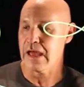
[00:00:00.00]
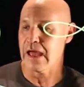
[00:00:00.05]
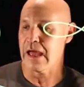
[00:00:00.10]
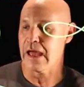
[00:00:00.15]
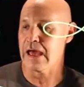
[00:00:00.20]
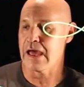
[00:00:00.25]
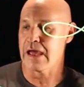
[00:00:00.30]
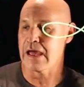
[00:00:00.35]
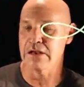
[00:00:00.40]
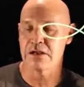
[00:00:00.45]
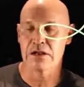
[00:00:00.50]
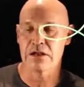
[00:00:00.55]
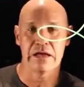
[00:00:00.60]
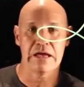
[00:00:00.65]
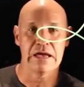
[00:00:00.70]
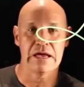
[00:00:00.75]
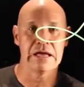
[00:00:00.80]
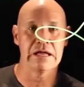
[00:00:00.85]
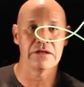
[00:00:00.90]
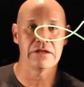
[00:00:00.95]
And
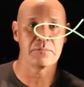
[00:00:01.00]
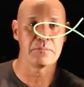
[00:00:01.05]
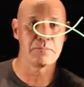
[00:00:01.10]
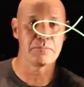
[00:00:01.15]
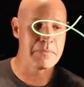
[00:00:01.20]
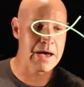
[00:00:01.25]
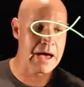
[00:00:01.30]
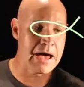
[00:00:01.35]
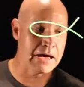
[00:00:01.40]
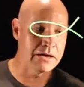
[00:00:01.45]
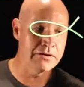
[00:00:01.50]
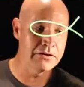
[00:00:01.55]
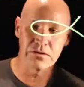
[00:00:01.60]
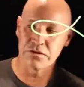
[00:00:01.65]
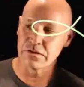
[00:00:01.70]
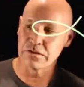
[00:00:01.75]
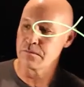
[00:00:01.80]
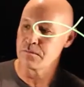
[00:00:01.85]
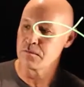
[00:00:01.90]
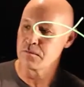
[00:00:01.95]
its
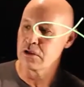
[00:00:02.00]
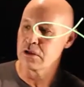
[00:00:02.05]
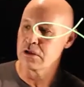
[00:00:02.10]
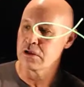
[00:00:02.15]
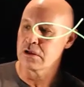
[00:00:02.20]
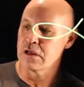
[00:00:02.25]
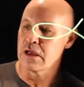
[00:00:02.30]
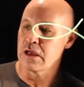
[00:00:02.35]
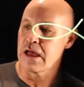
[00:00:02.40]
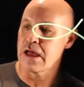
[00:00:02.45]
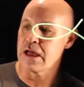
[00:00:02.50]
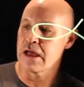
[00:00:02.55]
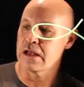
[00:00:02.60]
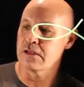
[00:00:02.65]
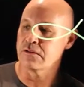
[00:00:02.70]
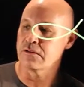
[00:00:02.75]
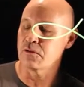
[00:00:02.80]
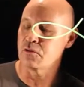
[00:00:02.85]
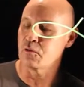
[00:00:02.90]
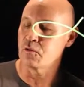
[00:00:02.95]
mass
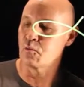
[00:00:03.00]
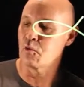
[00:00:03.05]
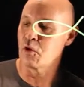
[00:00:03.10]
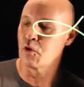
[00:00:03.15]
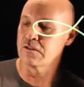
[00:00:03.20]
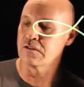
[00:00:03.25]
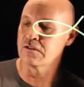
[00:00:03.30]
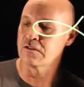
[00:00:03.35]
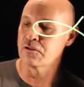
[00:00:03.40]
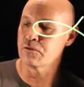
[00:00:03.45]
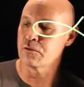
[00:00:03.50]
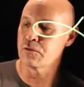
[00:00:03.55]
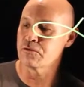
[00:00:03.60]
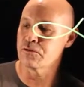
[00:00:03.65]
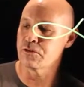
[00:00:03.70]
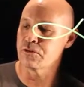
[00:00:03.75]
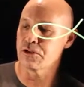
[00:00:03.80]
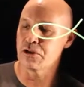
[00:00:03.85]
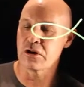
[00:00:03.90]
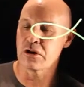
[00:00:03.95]
has was
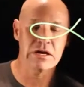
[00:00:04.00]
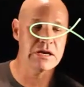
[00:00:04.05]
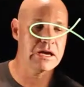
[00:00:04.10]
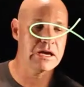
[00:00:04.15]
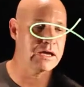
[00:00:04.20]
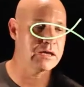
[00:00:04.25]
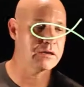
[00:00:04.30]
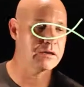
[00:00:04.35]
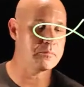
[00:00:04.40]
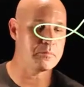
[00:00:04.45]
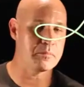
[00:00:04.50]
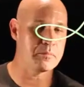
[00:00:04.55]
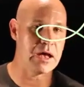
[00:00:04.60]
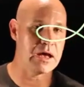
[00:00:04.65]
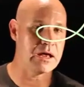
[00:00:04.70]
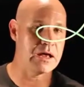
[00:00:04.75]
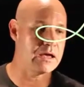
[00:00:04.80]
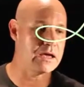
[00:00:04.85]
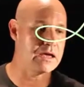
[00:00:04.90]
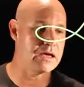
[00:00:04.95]
238,
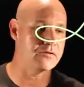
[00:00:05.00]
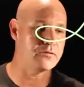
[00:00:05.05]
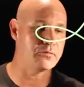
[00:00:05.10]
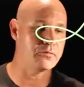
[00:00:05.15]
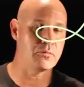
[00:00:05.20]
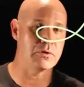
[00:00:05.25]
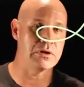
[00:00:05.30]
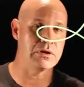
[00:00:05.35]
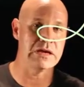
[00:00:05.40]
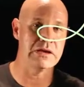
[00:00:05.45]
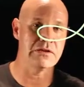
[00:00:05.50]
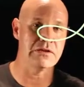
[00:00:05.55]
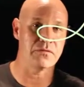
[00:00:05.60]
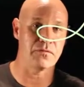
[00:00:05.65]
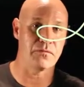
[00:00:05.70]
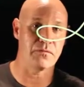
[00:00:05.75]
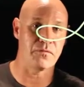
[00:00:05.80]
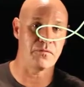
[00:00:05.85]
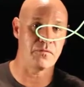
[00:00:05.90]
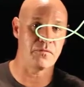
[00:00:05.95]
but it's released
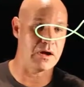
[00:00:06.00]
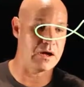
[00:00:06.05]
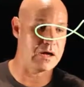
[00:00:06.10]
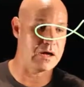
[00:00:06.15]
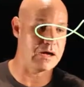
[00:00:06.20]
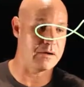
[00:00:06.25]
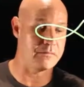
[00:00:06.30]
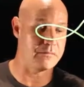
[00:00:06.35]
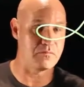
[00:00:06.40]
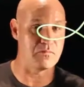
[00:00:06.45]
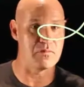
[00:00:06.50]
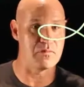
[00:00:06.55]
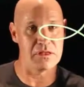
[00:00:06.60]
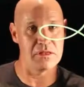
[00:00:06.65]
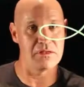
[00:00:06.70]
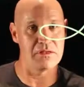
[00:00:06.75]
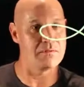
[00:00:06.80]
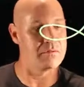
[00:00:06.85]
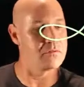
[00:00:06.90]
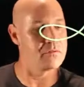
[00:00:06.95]
uh,
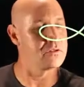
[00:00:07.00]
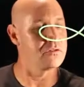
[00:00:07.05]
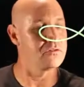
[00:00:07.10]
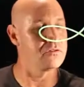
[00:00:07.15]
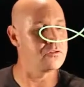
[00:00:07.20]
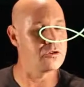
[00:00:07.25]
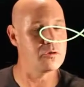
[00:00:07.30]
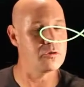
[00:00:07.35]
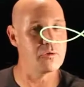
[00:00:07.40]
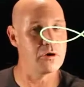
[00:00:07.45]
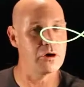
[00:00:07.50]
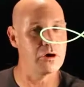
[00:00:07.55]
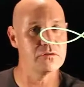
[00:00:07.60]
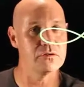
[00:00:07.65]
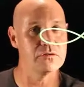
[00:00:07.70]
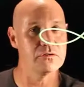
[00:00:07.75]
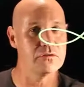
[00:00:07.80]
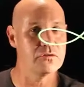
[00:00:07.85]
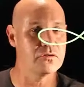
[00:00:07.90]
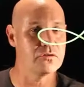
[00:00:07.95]
2
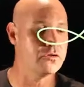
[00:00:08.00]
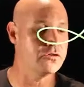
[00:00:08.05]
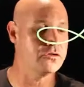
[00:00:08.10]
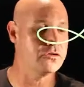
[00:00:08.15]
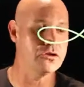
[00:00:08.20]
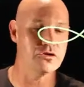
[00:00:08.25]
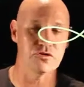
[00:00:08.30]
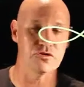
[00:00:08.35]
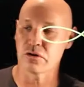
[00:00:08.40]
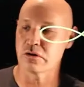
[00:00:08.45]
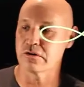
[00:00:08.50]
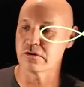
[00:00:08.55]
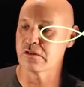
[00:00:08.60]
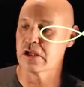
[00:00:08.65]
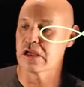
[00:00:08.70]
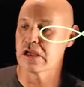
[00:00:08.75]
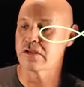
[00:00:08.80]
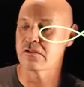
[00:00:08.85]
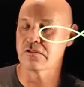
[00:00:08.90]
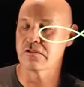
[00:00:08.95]
protons and 2 neutrons,
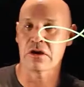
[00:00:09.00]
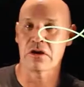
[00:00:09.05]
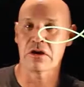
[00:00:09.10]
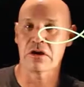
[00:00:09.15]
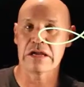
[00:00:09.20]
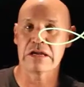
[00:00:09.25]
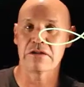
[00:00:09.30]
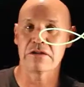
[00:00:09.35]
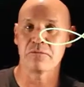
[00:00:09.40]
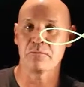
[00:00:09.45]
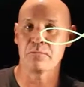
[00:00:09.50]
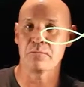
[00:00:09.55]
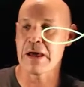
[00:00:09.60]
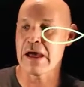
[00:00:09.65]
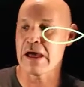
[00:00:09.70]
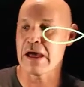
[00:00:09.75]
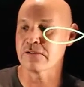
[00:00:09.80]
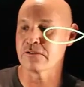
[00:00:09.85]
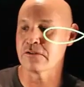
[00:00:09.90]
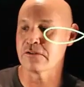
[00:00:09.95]
so its
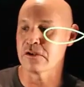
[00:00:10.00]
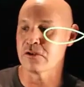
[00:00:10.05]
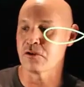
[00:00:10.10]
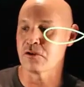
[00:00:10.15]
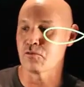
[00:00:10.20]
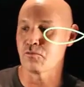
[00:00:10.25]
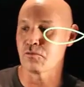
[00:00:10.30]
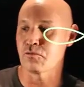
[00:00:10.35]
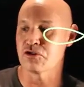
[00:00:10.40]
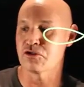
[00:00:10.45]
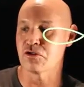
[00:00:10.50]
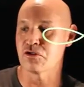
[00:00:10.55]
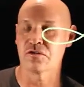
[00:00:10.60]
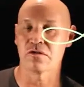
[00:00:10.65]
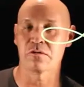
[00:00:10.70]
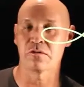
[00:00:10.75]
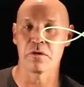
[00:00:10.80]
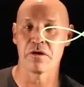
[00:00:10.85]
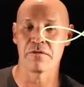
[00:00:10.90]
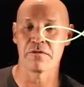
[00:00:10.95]
mass
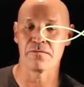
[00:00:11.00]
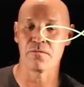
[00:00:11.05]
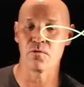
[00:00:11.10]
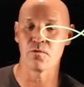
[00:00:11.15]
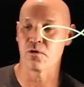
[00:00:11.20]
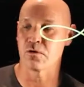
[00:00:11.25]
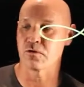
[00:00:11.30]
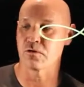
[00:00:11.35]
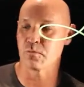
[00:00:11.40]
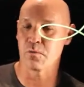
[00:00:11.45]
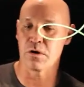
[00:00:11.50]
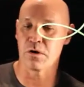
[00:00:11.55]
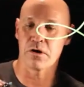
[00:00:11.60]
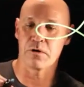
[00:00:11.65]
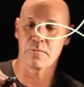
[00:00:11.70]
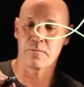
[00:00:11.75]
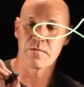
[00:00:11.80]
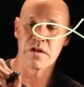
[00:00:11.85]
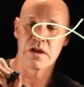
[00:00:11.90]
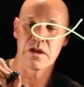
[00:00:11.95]
reduces by 4 as
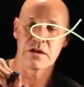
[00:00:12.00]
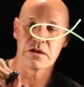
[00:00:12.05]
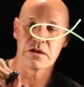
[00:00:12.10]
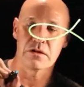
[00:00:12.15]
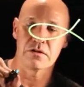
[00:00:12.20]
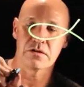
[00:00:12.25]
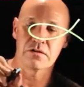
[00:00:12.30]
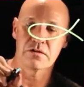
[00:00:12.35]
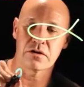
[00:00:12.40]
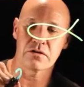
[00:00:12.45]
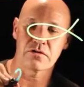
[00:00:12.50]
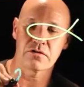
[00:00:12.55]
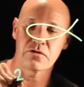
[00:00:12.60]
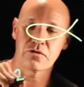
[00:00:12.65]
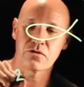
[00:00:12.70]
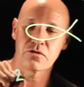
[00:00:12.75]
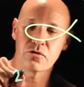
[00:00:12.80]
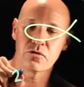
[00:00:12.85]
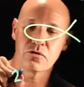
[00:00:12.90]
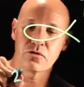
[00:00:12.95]
well. So
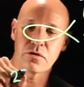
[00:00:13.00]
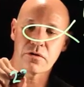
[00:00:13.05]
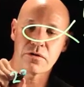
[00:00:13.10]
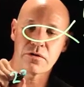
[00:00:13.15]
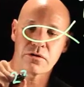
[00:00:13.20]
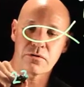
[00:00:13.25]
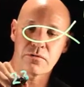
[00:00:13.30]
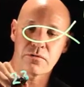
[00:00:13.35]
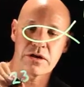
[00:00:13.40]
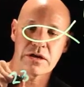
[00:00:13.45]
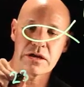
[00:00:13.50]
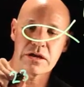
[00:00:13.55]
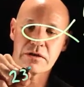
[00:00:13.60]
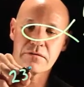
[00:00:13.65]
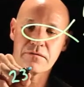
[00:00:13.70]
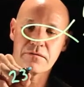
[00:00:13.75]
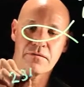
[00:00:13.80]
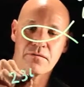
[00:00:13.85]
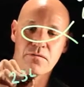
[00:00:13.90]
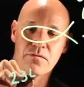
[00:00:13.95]
two, three,
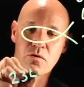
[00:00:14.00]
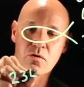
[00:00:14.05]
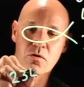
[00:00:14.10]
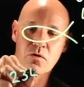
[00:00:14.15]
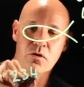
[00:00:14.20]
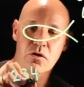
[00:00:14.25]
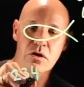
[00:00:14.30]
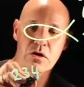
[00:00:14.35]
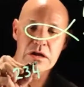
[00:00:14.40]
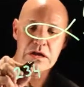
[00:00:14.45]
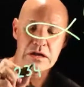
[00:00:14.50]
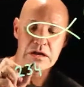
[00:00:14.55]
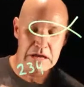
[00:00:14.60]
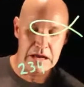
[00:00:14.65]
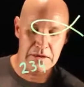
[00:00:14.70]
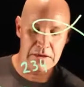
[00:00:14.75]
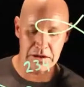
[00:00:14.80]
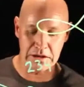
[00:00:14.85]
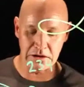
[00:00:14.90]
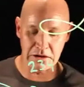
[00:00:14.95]
four.
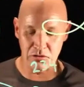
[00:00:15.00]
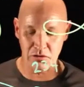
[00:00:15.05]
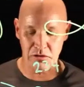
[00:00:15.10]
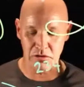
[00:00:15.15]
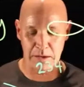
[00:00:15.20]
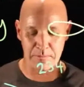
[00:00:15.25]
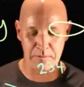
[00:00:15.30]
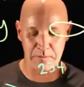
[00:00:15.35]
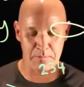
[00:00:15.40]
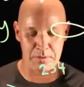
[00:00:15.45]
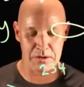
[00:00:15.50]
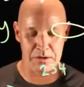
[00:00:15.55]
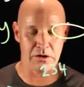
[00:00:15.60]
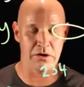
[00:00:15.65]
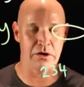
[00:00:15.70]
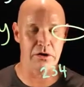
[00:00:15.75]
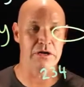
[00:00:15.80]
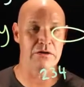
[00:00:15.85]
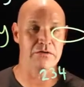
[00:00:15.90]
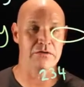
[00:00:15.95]
And then you look up your
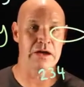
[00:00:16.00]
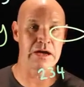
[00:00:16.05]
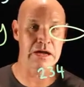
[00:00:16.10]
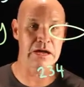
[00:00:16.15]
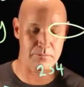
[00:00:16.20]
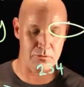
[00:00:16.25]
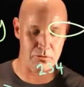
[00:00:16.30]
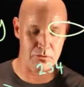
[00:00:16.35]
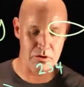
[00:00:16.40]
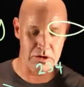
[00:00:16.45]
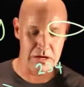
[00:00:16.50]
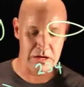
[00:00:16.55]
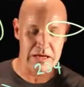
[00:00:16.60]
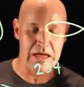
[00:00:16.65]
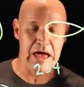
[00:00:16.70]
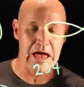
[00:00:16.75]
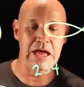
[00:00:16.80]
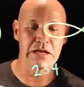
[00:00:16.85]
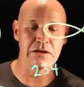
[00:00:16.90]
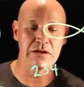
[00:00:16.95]
periodic table
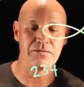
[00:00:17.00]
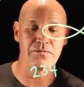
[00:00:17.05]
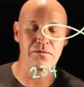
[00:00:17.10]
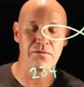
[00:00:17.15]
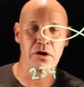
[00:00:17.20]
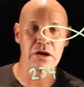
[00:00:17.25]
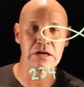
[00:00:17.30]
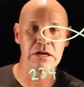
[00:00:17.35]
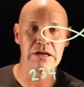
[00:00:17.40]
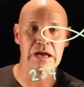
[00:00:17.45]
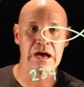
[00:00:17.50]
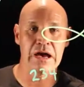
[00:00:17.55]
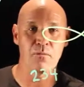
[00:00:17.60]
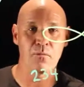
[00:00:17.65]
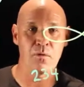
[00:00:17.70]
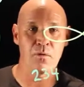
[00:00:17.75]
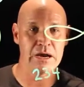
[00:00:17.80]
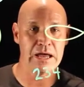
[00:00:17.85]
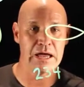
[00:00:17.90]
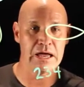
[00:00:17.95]
and you find out
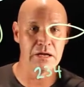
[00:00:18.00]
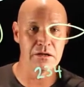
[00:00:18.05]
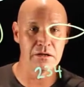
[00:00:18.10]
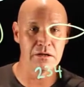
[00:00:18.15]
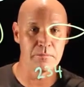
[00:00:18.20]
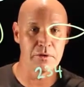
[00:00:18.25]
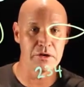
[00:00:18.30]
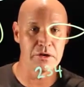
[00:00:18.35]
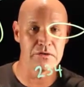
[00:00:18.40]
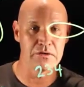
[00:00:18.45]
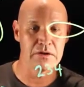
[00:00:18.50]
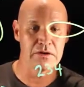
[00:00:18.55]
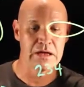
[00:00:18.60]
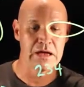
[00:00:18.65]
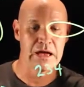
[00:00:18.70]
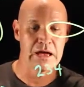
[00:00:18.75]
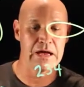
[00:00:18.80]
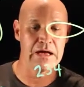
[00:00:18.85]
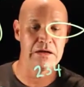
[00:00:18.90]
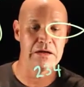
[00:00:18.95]
what element
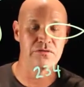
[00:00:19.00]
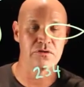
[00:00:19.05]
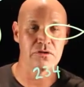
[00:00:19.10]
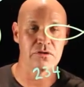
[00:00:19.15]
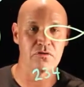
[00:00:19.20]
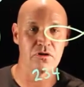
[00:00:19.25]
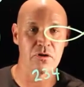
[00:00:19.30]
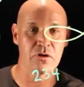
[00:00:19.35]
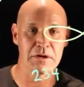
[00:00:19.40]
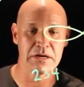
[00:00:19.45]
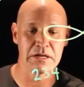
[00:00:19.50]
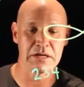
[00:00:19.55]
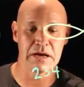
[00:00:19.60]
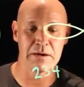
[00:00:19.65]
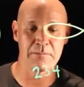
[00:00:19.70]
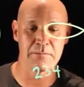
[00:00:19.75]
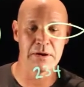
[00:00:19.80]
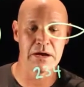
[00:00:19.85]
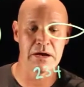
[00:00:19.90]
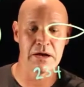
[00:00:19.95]
has an atomic
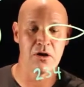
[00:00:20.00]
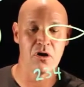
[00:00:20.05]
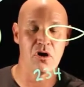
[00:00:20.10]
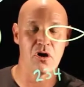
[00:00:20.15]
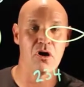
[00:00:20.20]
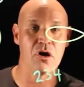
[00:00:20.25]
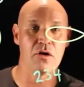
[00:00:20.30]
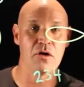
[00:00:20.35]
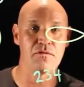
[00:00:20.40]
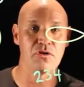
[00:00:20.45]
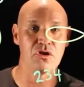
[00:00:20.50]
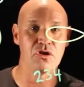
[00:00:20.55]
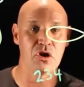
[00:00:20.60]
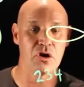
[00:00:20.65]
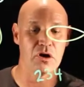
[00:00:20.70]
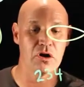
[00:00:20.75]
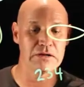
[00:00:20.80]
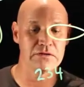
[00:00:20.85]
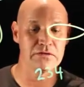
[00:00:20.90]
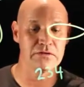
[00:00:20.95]
number of
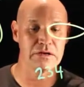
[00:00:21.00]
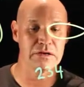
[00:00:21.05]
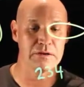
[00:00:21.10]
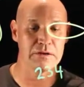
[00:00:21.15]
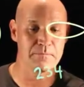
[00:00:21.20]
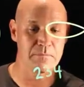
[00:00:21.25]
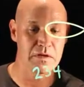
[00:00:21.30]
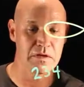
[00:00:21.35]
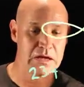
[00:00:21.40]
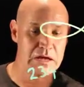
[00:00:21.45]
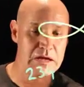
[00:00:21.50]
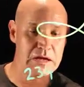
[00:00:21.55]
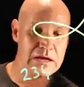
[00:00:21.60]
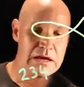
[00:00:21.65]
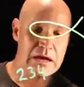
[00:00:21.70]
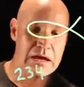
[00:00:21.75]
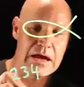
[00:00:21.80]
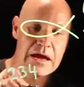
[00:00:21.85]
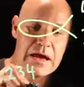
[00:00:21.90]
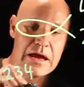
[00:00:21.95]
90.
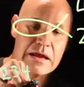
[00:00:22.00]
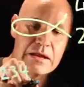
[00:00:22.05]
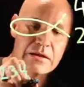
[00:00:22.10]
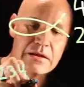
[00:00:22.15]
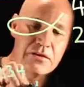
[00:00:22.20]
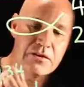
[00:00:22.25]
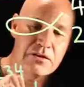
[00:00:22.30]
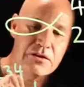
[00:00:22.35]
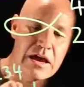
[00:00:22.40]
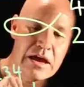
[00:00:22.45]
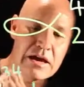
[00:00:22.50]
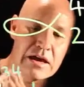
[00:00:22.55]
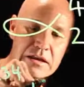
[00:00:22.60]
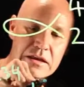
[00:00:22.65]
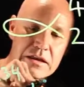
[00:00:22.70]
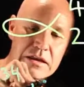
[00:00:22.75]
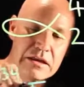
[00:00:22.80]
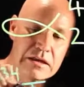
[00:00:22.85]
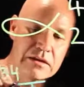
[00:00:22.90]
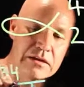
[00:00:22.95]
And that
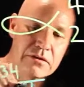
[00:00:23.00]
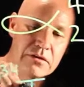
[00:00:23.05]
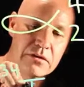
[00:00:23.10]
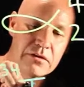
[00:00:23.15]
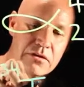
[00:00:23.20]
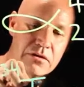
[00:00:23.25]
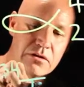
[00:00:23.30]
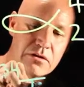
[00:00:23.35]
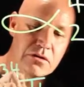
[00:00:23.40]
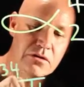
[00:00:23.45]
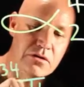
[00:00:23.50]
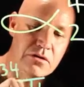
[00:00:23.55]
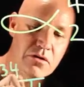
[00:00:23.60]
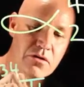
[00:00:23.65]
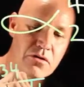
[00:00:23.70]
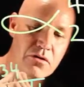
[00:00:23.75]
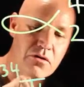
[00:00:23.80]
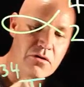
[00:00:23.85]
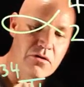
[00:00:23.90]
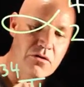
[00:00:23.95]
is
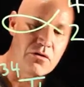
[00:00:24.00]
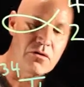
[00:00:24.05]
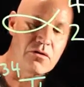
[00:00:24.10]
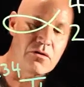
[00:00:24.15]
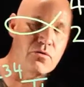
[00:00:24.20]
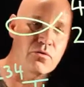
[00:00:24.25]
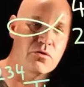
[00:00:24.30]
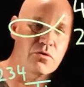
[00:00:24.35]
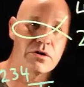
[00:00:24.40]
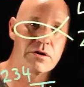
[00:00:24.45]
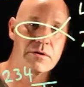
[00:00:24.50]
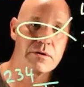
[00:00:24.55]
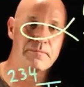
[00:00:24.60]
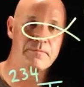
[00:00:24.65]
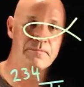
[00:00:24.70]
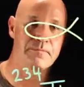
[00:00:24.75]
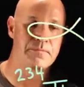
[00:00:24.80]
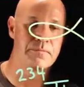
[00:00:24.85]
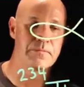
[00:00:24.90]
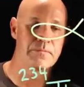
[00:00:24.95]
thorium.